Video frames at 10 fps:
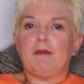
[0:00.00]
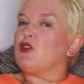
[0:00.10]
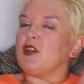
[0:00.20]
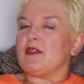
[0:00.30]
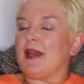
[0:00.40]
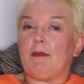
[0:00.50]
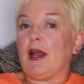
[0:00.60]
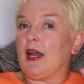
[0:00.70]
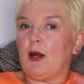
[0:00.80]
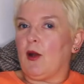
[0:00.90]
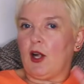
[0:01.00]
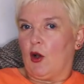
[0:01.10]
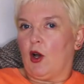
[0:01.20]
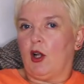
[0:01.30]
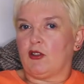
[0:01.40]
Trust me, I'm not going to wear
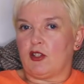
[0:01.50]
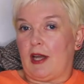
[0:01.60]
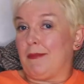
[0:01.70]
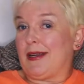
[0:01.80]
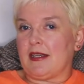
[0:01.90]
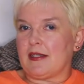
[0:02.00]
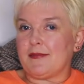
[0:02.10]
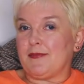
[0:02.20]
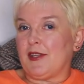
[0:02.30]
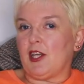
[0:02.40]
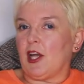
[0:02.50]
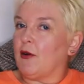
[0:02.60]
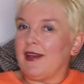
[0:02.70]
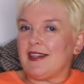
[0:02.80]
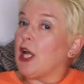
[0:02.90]
no halter top because, you
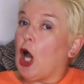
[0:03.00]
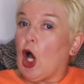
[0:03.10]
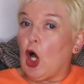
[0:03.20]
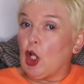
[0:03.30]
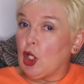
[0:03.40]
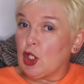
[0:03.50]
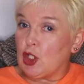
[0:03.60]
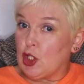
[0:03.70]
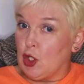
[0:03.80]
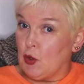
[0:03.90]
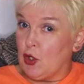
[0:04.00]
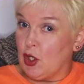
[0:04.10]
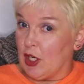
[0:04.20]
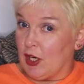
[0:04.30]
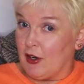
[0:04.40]
know, it all looks too
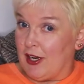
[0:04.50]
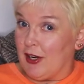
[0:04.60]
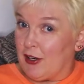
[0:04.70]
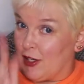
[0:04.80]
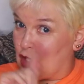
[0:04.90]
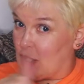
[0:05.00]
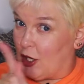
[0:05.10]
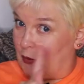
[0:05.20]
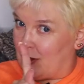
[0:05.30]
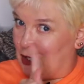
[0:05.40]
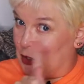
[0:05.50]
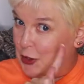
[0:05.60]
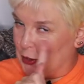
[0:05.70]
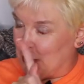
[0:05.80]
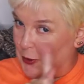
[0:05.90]
good under here to share with
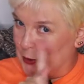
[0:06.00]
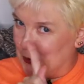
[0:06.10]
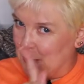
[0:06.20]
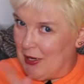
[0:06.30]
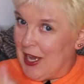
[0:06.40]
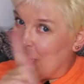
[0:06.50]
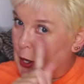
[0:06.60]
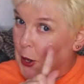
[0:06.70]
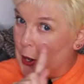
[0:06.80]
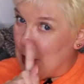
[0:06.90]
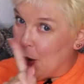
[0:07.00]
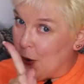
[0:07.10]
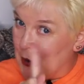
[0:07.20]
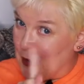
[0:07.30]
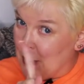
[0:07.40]
you. No,
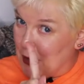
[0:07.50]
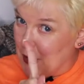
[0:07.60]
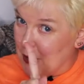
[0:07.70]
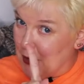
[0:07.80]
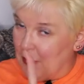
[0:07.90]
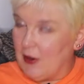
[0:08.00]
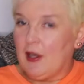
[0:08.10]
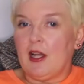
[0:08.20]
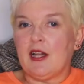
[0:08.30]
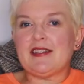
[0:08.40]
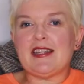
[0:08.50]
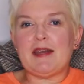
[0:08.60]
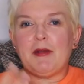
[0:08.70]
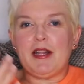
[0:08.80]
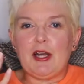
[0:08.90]
no, no, no, no. Let's
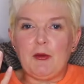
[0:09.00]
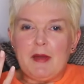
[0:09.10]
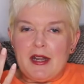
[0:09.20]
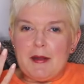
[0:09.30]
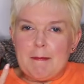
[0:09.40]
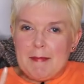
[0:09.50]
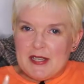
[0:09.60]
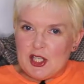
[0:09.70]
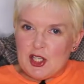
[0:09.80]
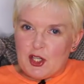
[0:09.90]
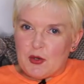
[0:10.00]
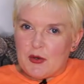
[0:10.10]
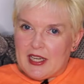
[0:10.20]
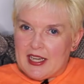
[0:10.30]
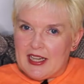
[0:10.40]
keep a little bit of
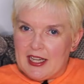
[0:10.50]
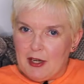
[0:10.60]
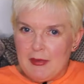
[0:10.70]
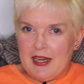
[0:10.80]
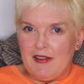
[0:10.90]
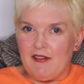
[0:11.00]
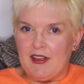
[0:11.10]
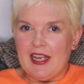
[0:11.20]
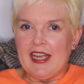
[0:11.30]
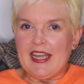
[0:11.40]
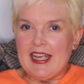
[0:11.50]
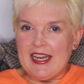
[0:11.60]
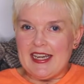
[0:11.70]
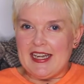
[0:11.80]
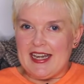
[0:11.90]
mystery, a little bit of
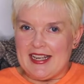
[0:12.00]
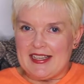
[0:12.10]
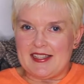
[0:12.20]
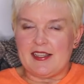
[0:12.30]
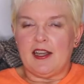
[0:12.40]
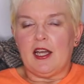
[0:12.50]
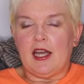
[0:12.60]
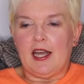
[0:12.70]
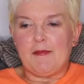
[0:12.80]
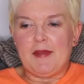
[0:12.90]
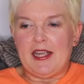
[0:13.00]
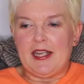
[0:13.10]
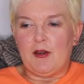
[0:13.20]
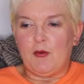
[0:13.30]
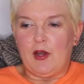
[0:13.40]
hiddenness. I
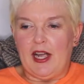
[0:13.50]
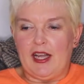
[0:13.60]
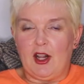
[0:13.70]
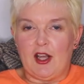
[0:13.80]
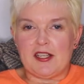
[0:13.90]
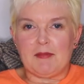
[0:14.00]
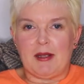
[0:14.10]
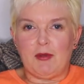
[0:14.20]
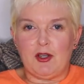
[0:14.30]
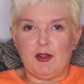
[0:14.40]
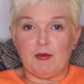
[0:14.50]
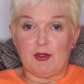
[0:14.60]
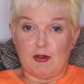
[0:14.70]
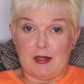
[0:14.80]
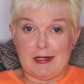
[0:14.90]
mean, when I lost my
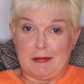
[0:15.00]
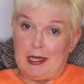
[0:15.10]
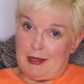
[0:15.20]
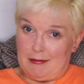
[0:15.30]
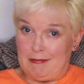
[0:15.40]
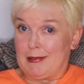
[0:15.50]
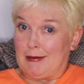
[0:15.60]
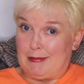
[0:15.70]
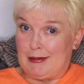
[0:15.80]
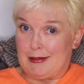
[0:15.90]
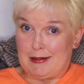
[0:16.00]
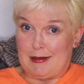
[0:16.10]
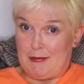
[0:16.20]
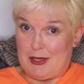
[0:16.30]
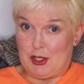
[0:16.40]
boobs, trust me, it was
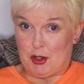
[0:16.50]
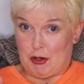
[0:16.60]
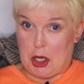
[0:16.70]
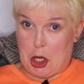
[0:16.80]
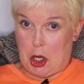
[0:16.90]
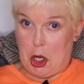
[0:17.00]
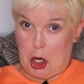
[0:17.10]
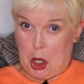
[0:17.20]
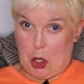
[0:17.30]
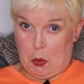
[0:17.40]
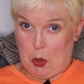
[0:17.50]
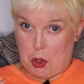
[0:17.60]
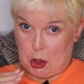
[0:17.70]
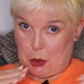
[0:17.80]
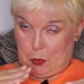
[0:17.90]
a mystery. It
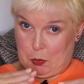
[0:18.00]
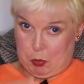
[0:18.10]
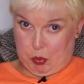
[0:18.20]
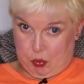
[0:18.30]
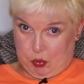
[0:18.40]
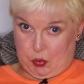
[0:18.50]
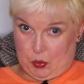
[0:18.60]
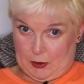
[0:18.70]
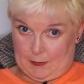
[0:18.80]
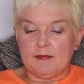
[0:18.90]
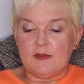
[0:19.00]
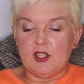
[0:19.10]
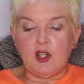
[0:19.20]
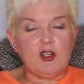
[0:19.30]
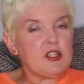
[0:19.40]
was.
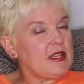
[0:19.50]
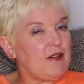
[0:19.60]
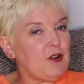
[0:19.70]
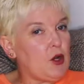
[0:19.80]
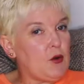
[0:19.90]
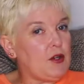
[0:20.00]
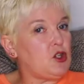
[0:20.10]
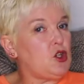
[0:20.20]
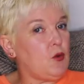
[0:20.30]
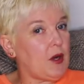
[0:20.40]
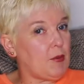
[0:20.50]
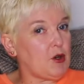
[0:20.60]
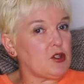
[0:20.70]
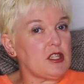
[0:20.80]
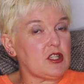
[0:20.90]
So you just never know, too, what a
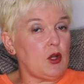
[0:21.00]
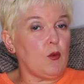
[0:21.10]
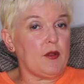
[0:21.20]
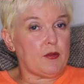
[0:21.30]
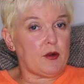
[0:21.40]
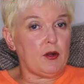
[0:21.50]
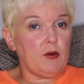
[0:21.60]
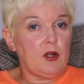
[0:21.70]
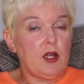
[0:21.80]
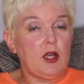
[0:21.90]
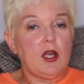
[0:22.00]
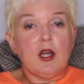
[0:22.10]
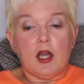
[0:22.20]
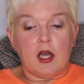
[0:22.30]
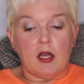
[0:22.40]
person is going through.
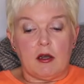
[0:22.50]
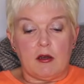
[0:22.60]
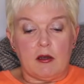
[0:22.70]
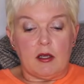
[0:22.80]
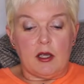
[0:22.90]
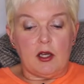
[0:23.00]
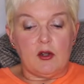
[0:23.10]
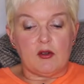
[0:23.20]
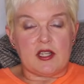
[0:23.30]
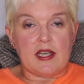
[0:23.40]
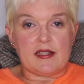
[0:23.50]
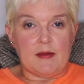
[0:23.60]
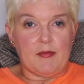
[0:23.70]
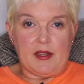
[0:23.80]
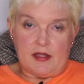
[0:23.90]
And you say
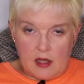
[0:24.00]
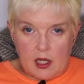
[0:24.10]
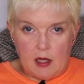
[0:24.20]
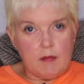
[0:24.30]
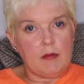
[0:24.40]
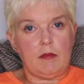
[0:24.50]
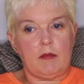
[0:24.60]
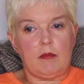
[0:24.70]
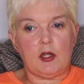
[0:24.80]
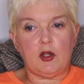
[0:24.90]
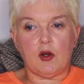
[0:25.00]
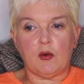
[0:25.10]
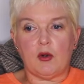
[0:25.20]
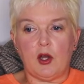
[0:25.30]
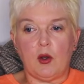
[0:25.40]
something to them. You
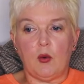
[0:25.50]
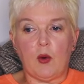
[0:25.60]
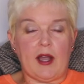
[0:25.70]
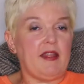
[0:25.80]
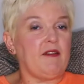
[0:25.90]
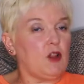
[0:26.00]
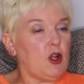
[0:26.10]
don't know why they've